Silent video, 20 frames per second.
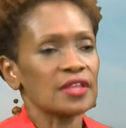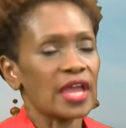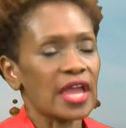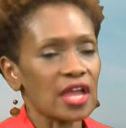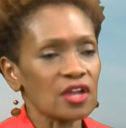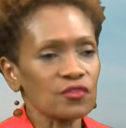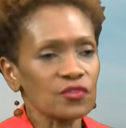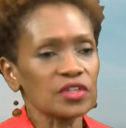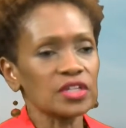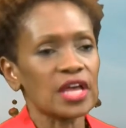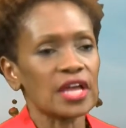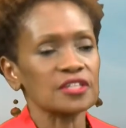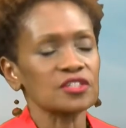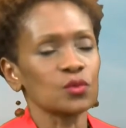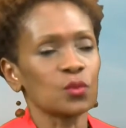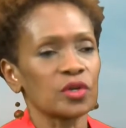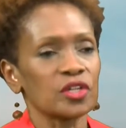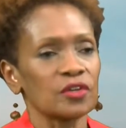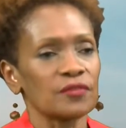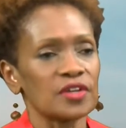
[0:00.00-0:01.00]
Every last
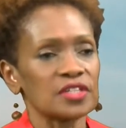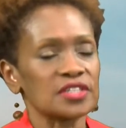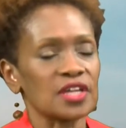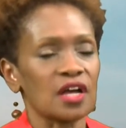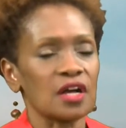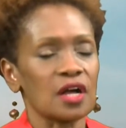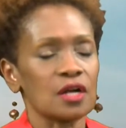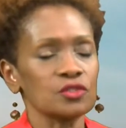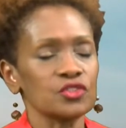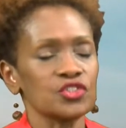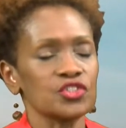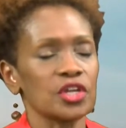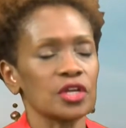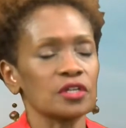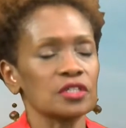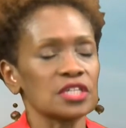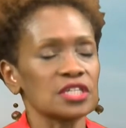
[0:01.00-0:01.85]
one of us, I'll share an